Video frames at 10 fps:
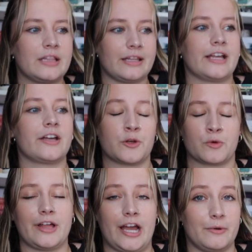like
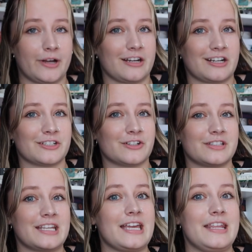unreliable
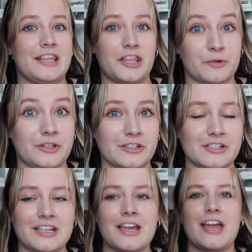characters in
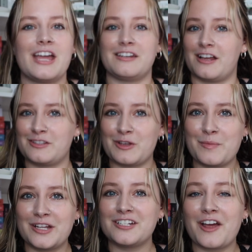thrillers, not so
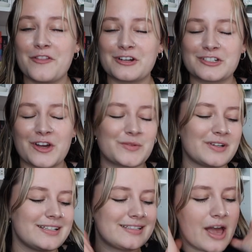much in other
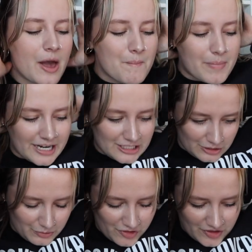genres, but I
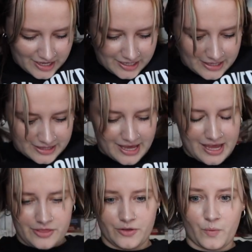do think
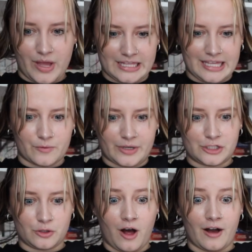that the way that
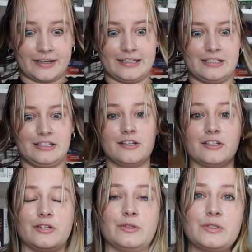Rachel Hawkins
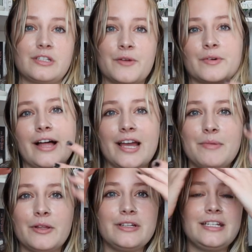used
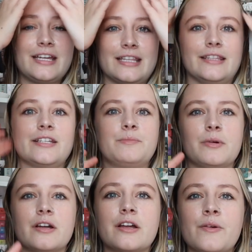unreliability in this
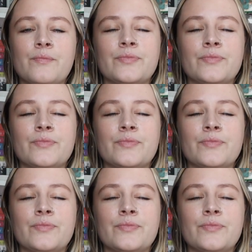book